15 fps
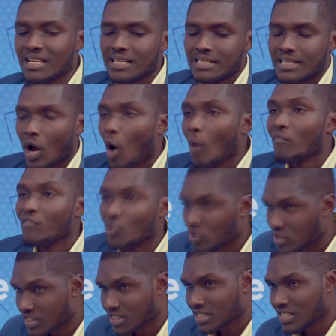the
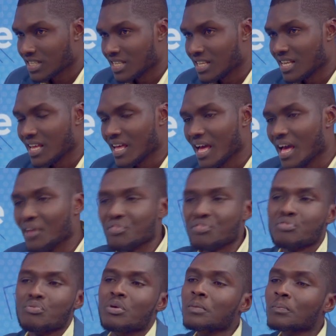obvious. And
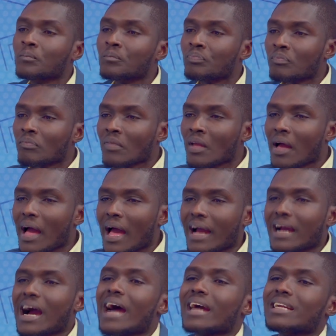three, a
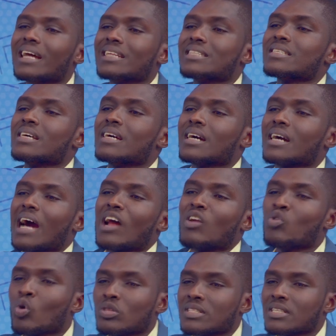guy that
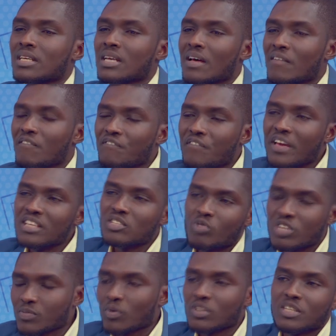cannot face
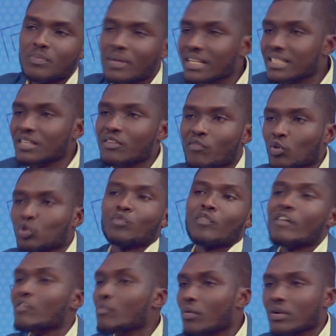responsibility in front of
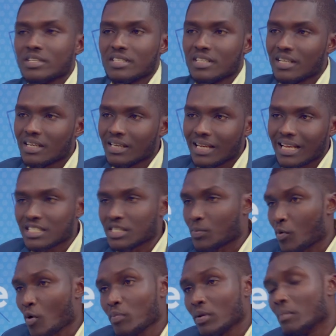everybody. That's the
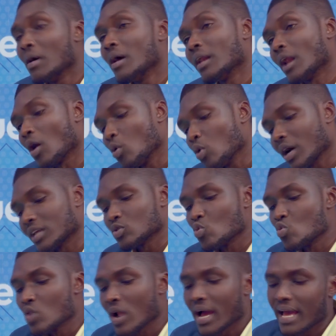problem. now look at
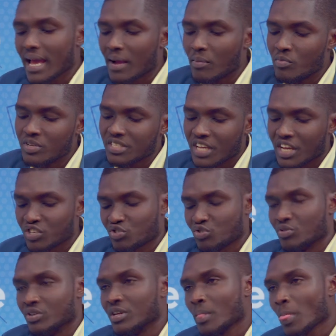Unai Emery's
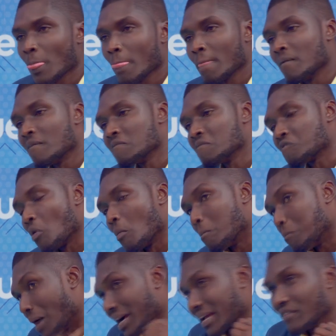history from
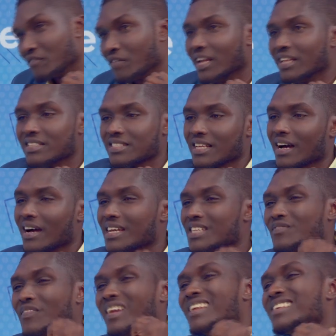back in Valencia.
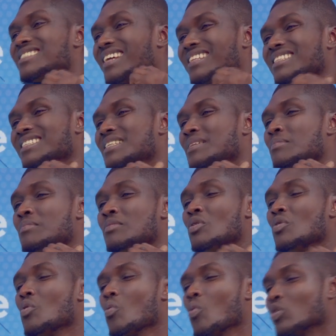His Valencia team
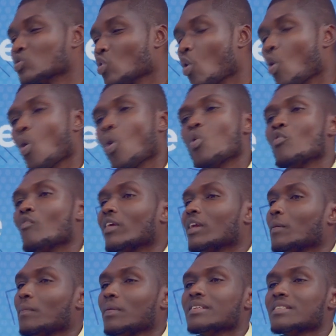was all over
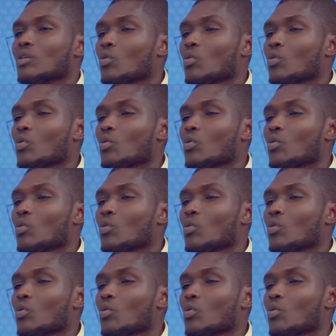the place.